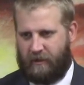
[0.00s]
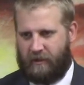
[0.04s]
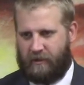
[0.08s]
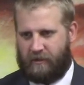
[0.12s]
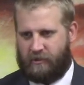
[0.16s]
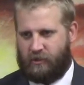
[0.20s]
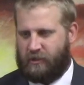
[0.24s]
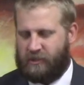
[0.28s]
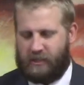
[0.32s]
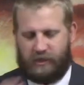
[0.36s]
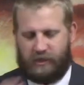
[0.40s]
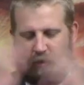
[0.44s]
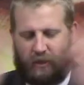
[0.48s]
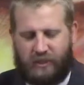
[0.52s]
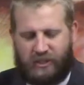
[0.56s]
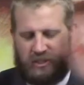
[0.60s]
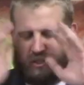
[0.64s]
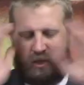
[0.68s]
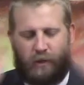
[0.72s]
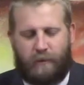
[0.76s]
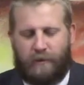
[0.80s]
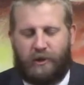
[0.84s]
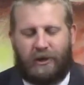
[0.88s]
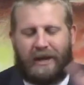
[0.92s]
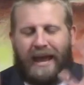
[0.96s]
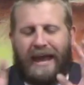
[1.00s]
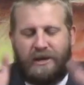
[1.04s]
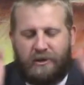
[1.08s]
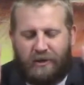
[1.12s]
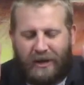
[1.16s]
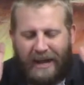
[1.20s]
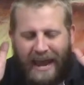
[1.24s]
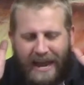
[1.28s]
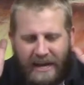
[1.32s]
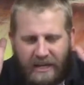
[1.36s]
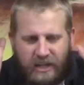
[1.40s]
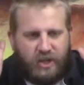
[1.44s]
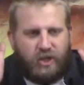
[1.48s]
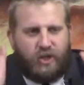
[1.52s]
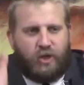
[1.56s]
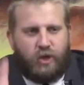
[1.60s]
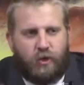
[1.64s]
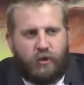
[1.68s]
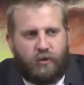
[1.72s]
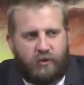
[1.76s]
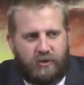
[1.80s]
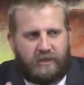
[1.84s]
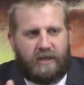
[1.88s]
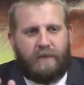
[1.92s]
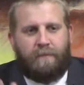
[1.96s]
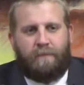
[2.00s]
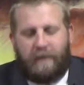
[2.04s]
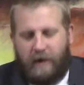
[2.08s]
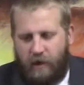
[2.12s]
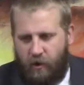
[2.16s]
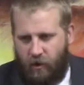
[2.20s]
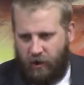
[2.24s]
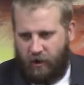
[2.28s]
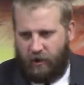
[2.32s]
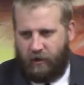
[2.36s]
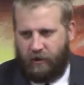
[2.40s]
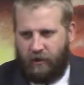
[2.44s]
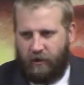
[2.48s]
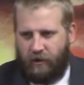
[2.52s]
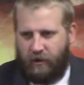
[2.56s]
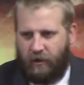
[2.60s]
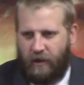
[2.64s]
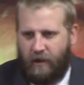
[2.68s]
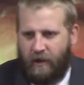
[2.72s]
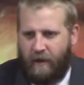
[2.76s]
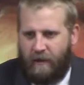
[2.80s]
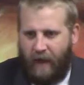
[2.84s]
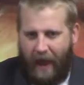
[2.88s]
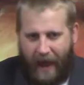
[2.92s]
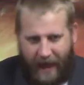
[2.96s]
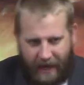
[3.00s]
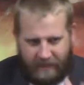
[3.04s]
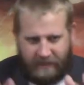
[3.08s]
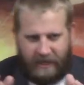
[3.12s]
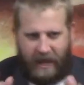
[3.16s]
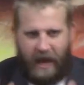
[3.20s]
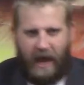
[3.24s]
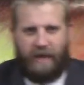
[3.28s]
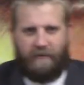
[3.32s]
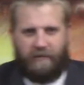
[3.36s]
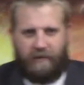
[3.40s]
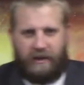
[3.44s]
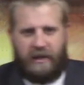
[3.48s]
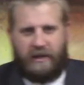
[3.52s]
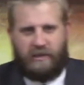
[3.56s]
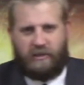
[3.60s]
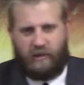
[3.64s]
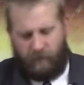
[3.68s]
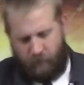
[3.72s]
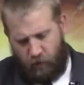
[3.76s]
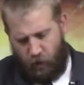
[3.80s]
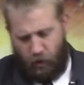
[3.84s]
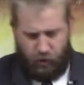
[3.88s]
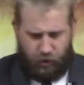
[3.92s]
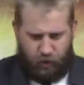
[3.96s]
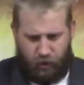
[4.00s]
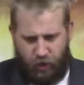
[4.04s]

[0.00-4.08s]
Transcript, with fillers: So this is stupid. You can't, you can't use a miracle as evidence of those.